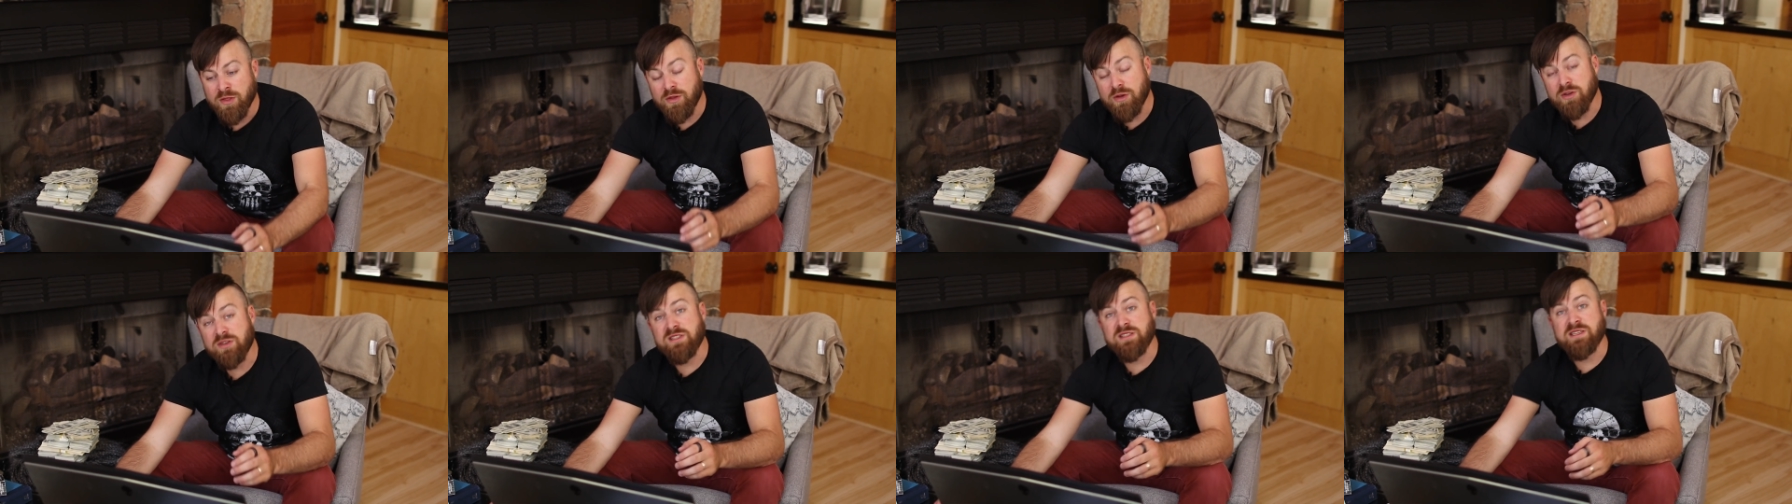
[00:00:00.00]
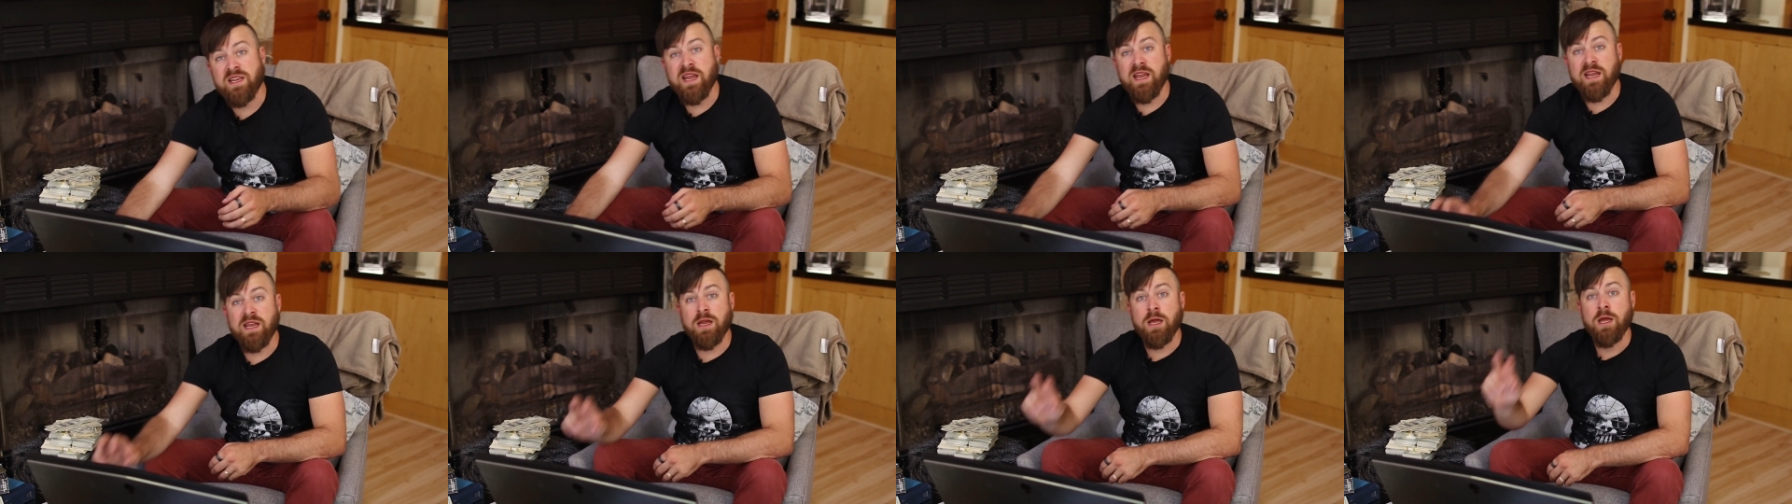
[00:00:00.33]
they're
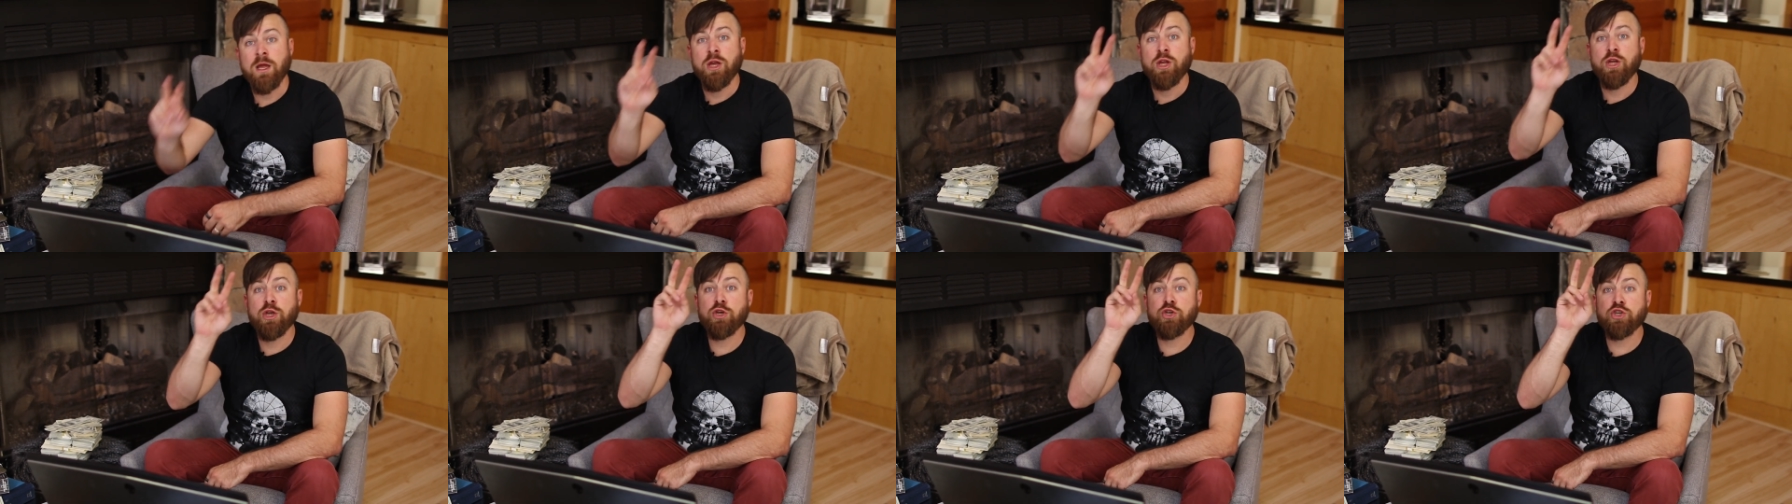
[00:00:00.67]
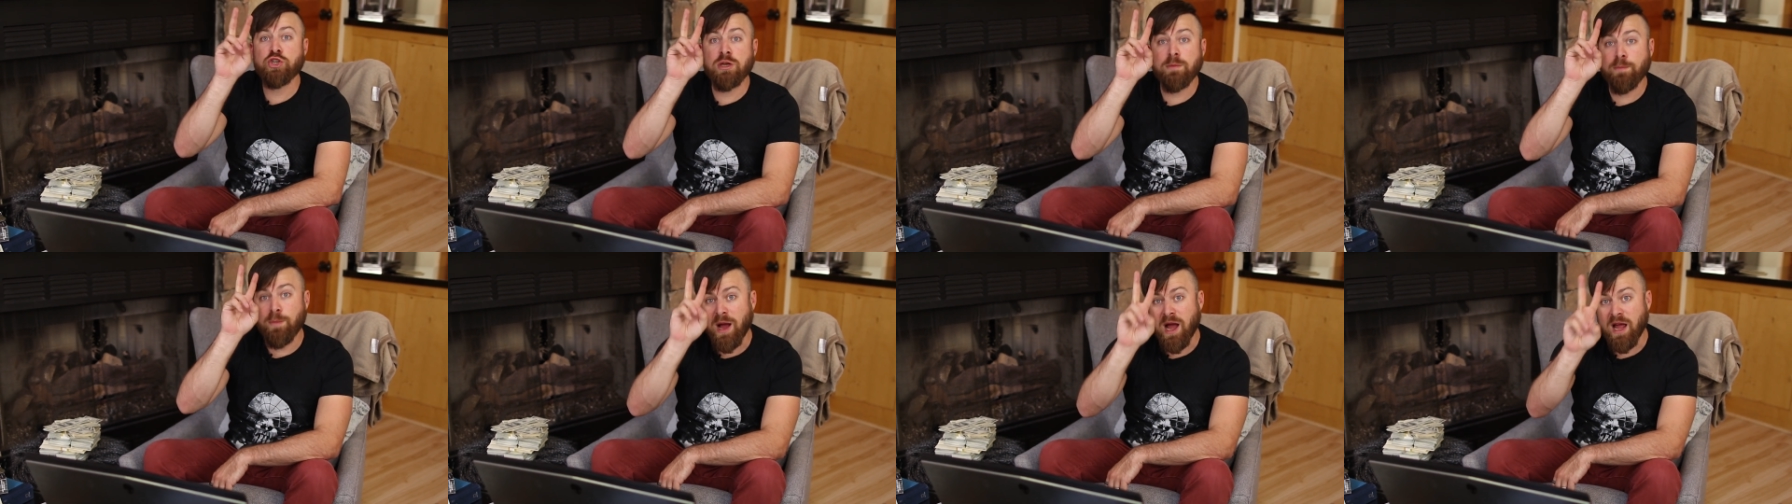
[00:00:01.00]
saying you
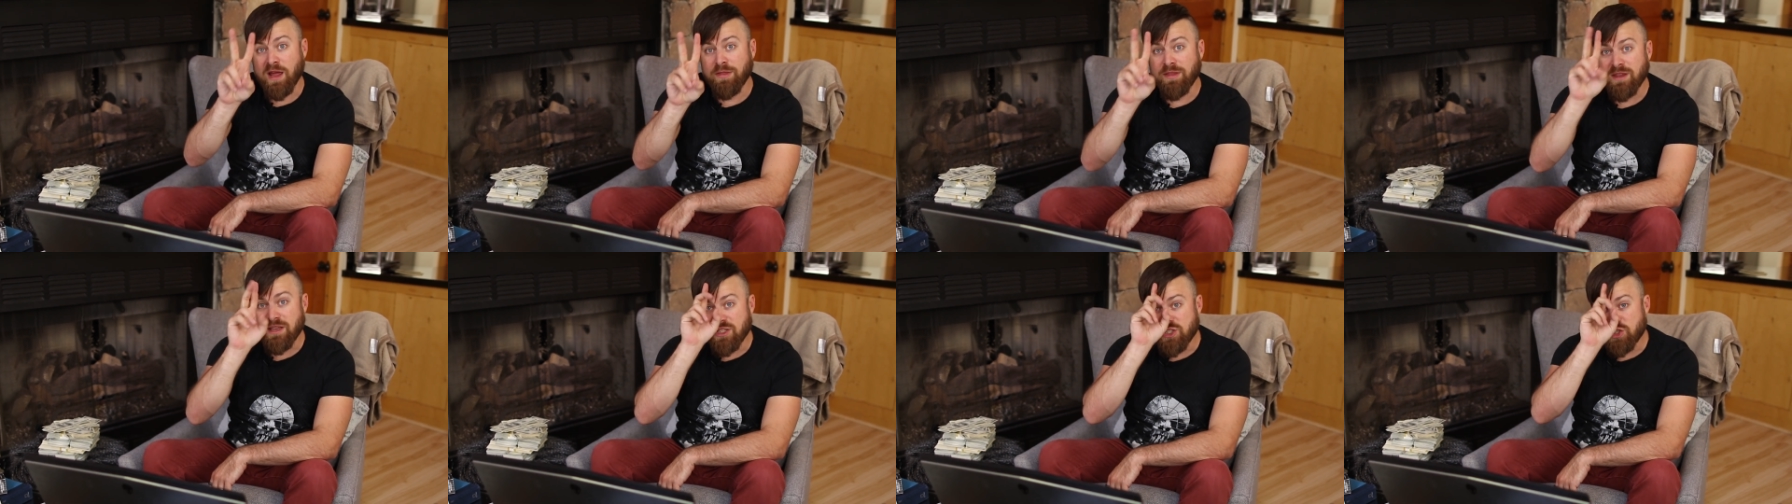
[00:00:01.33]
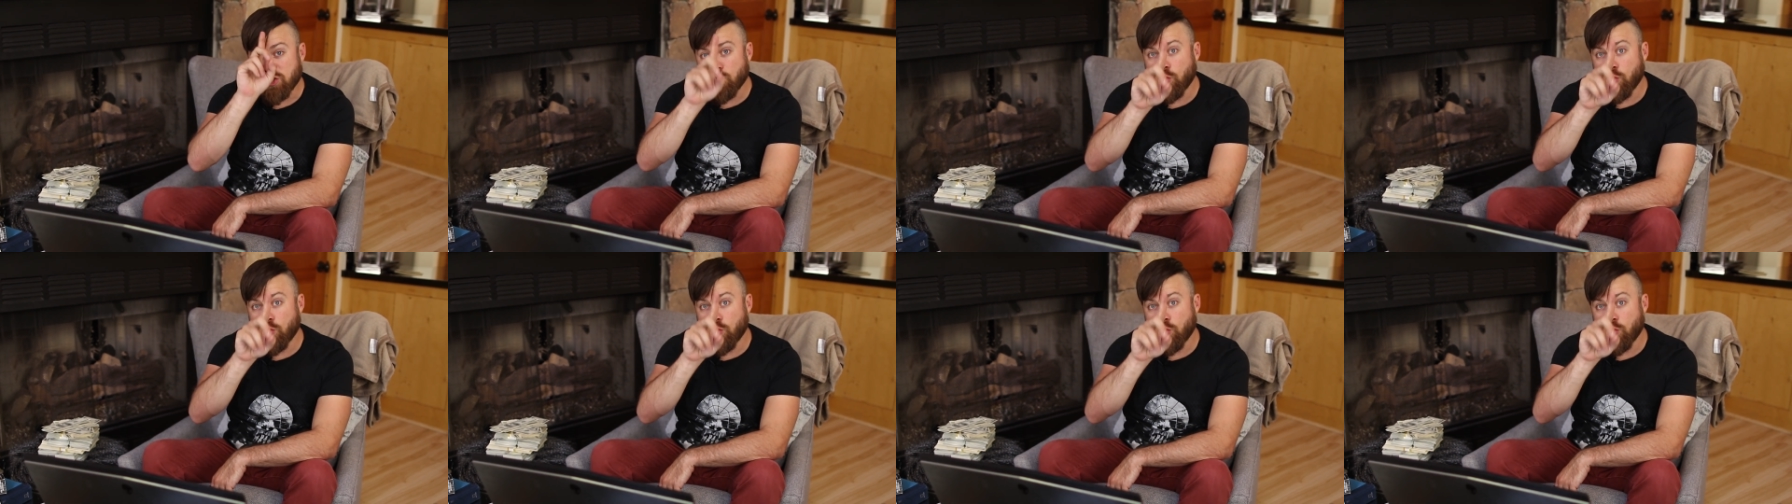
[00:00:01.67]
should buy these